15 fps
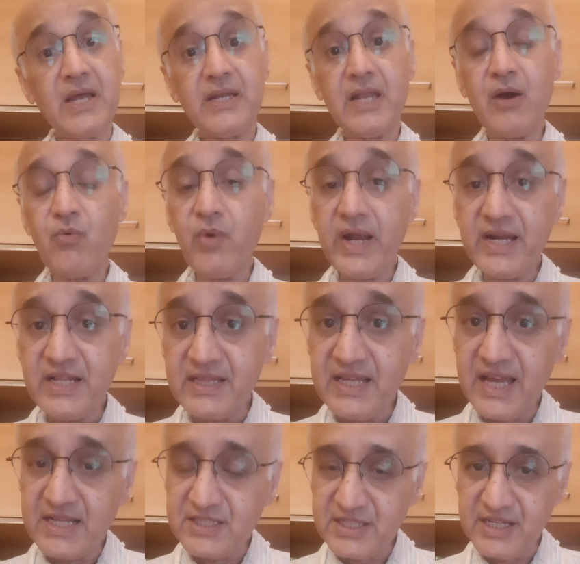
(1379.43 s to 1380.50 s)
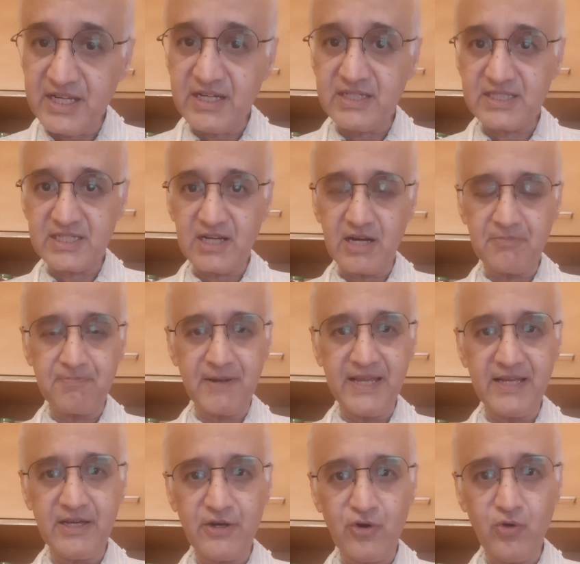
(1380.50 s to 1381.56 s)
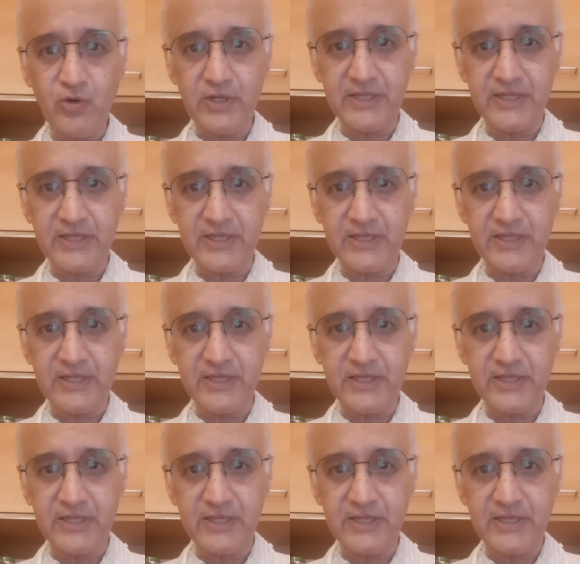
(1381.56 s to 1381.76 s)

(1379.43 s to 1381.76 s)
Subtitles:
Now, where did the engineers start playing a role